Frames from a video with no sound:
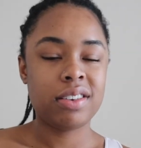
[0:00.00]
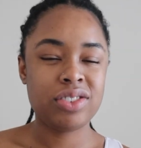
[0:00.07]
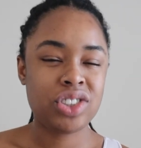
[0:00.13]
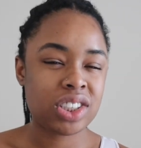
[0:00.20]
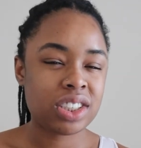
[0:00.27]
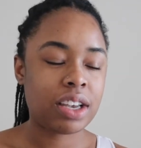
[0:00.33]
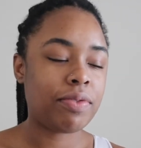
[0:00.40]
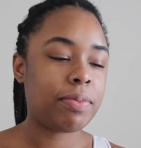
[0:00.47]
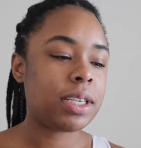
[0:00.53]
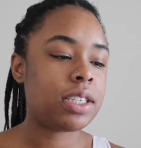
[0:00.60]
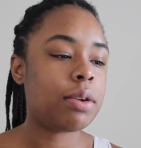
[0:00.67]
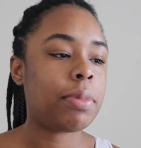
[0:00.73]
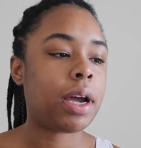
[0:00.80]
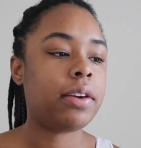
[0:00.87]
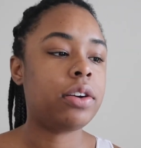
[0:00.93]

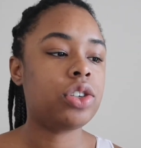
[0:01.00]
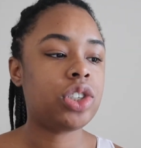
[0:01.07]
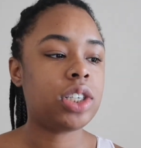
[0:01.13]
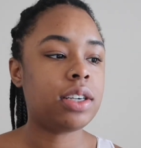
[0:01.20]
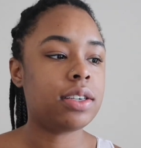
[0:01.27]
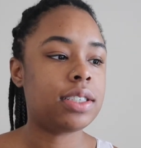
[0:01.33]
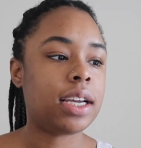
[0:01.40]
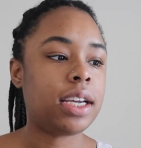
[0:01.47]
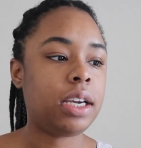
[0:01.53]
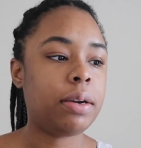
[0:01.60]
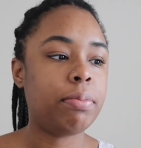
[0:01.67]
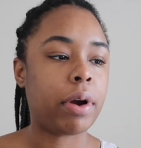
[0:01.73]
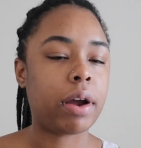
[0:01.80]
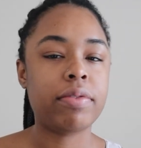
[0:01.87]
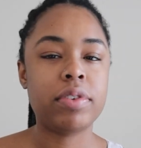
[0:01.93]
some energy because I
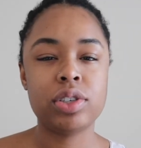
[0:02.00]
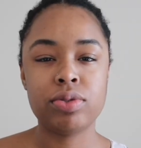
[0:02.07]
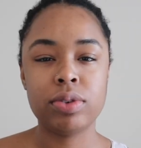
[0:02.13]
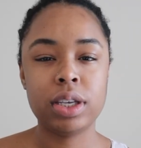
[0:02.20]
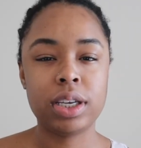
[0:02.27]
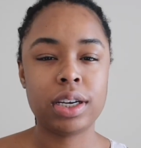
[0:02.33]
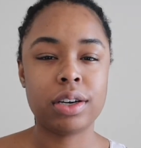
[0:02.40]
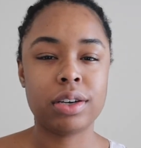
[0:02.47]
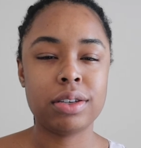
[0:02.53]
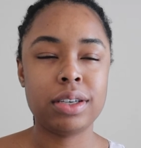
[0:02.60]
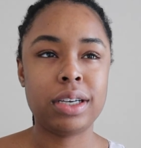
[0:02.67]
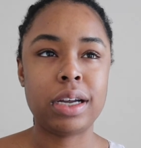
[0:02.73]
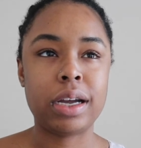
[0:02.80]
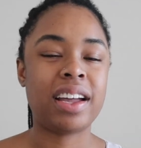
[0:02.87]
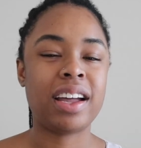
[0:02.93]
eat breakfast really
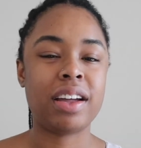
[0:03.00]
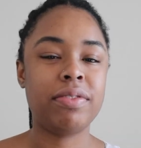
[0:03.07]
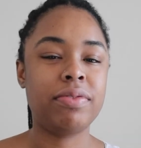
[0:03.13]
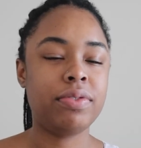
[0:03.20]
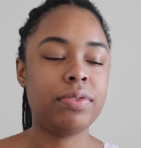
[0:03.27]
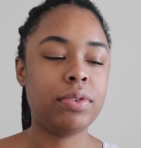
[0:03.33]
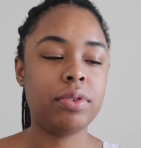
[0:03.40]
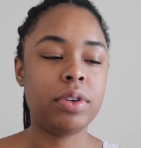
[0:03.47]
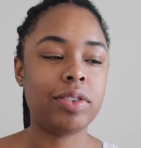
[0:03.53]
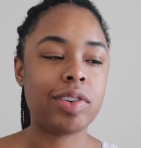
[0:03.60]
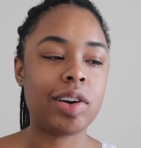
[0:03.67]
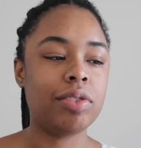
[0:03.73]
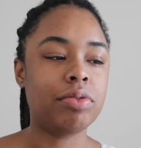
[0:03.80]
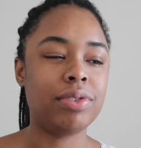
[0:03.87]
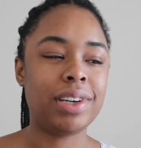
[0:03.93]
early. I had food
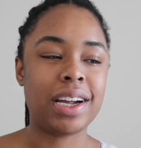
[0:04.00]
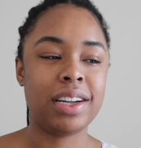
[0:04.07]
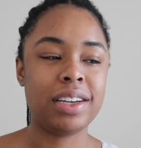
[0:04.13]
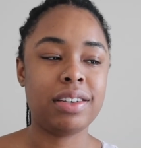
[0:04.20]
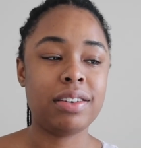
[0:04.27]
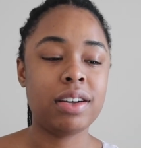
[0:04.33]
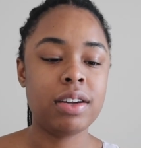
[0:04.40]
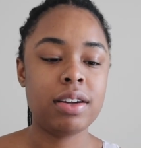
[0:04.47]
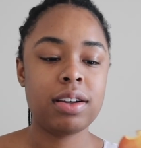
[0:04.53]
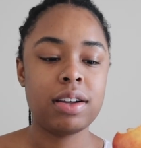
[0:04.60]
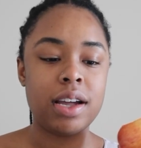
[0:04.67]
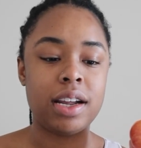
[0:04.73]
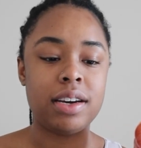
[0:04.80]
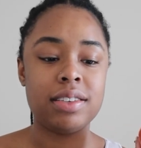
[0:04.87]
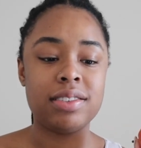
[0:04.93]
around 9
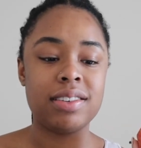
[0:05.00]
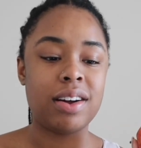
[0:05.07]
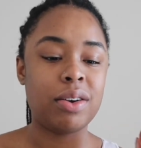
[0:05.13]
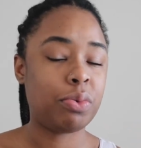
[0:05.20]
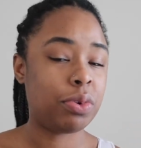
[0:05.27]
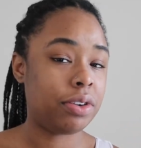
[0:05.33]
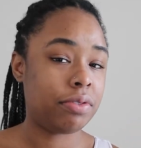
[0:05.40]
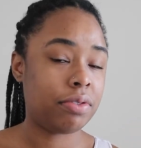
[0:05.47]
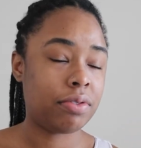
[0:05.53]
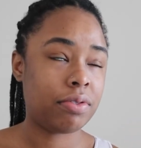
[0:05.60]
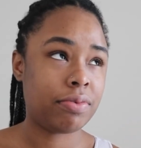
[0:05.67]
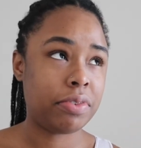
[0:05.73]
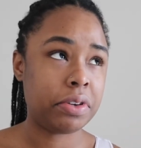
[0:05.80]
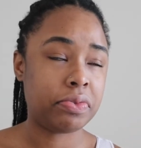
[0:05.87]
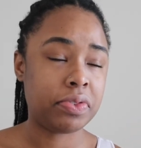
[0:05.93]
and it's now
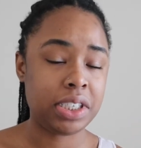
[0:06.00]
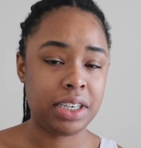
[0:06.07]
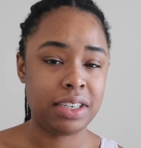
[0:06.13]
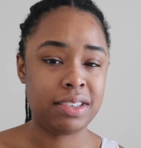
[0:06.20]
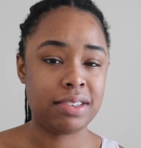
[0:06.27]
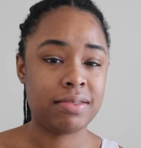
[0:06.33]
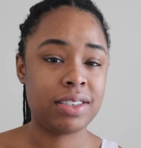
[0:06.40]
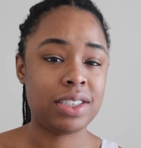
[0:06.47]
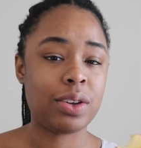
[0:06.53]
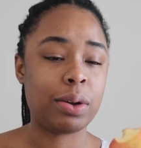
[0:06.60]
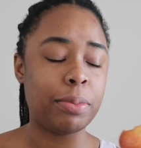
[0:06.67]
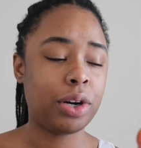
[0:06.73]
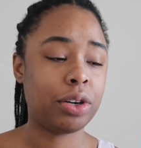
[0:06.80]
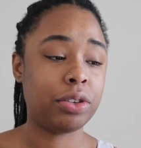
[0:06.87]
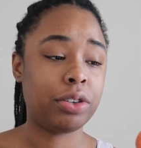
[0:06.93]
1:15, so
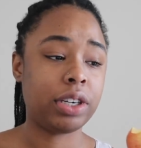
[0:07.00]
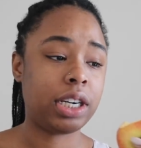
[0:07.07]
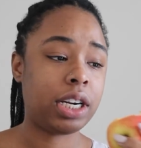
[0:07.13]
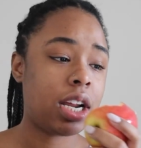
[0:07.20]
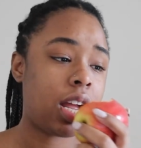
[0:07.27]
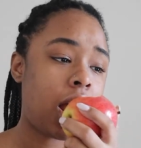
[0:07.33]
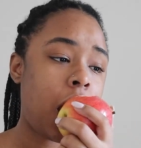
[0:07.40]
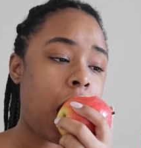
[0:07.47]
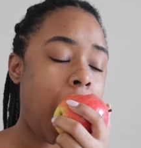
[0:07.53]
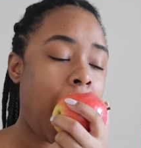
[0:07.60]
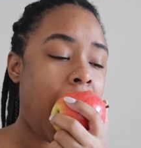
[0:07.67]
I'm hungry. I